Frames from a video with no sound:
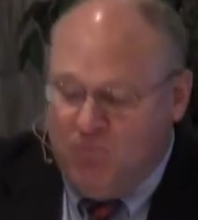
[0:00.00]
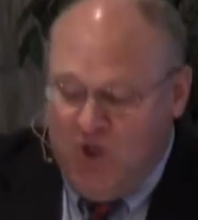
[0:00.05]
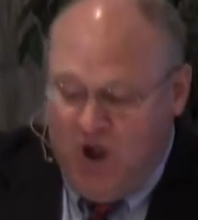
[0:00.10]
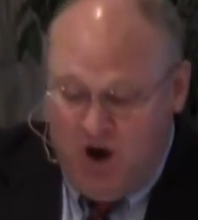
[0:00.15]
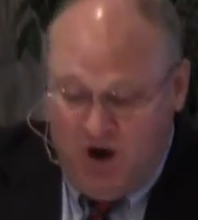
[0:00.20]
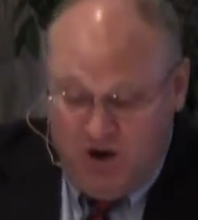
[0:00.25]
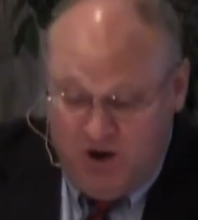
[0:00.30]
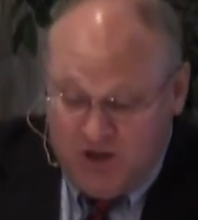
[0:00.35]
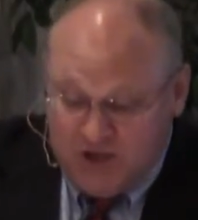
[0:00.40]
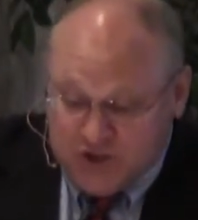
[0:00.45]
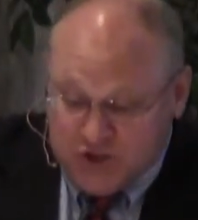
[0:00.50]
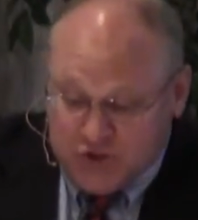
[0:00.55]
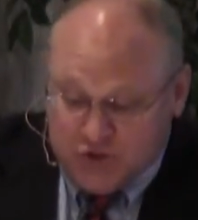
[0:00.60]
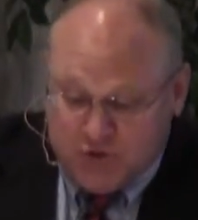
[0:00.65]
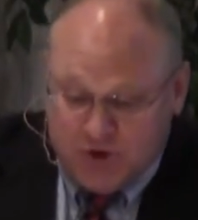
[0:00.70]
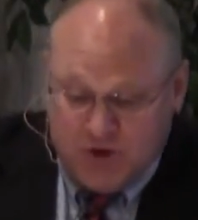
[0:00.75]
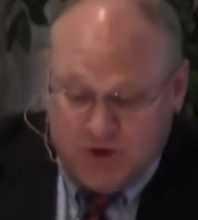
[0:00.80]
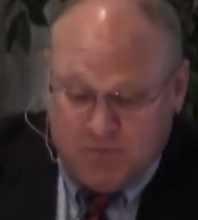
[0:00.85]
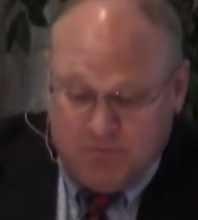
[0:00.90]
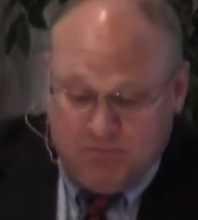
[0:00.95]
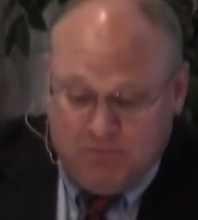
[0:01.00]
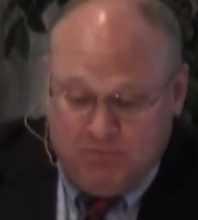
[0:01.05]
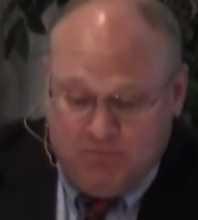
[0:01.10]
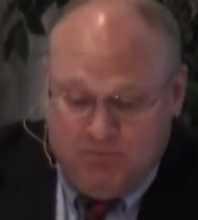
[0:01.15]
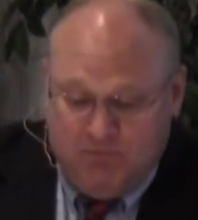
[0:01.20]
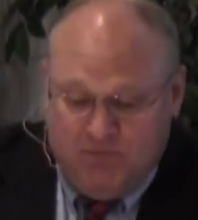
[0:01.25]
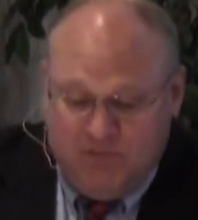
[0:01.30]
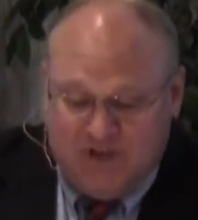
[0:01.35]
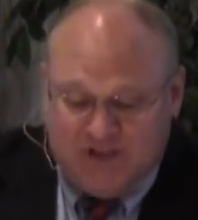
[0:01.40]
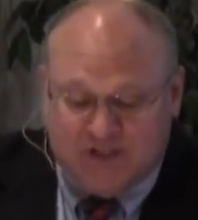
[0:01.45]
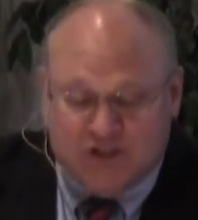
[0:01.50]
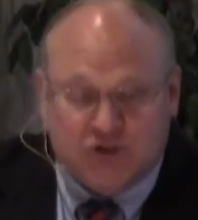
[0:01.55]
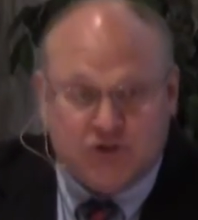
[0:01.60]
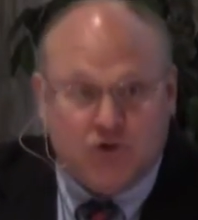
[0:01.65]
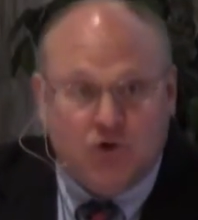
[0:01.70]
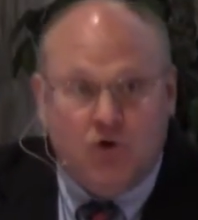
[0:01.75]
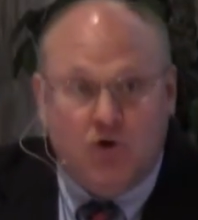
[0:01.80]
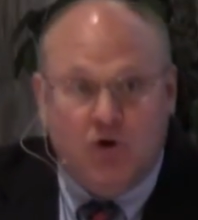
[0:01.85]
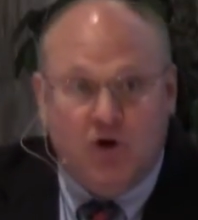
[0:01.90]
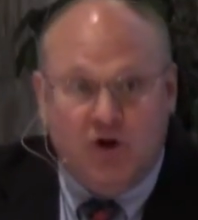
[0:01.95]
Our history is the
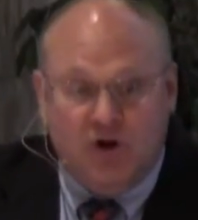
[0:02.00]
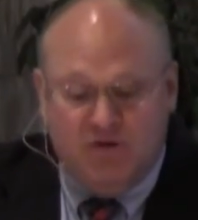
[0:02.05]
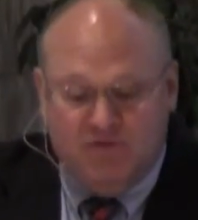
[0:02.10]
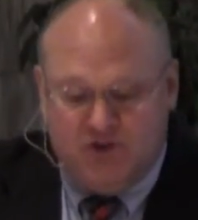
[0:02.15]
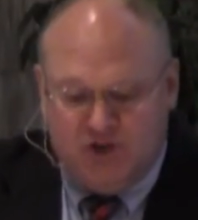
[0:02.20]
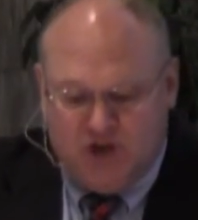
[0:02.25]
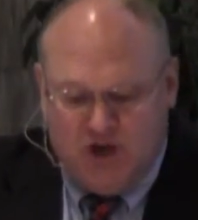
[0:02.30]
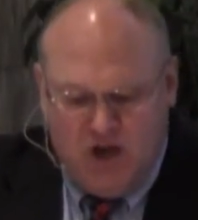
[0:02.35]
story of